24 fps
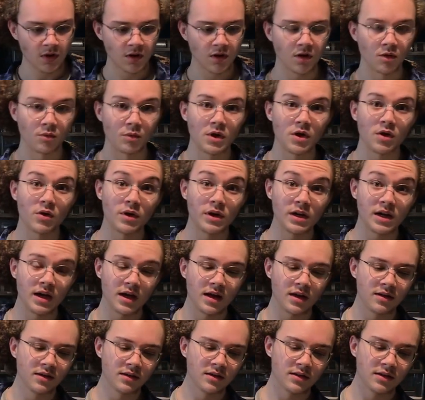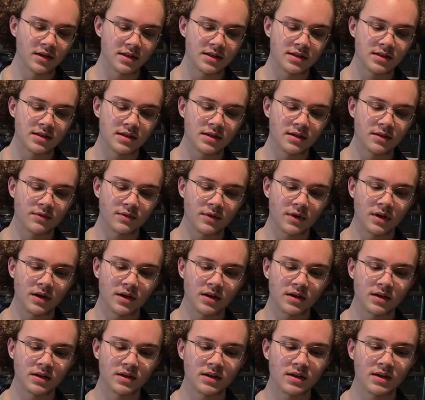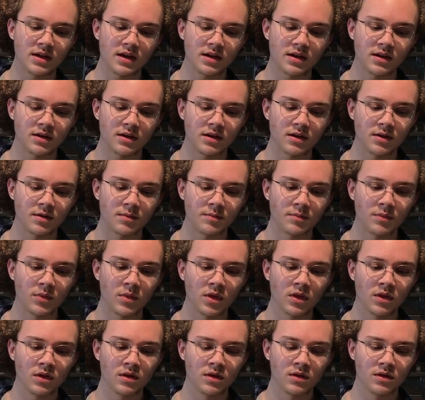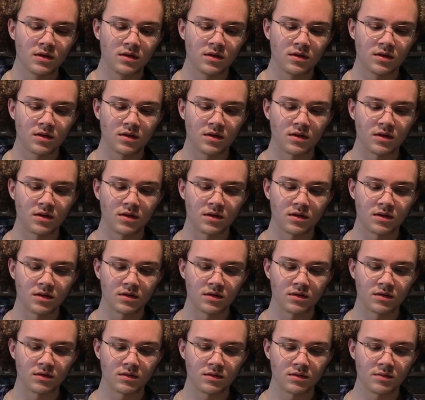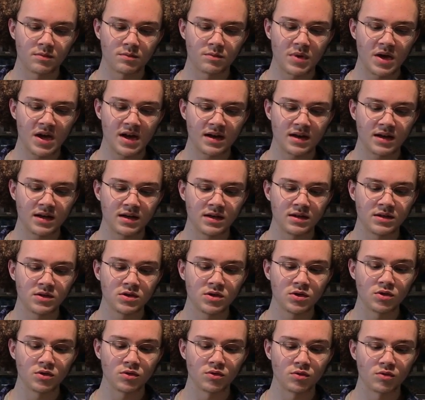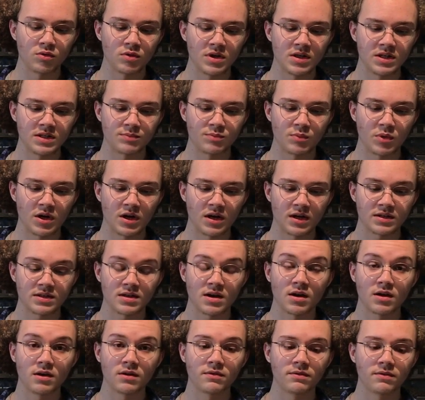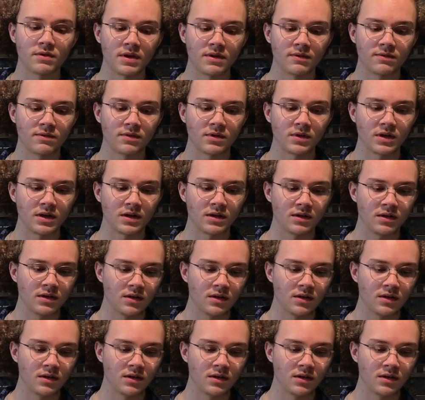Here we go again. Let's see if I can get him back into his box uneventfully.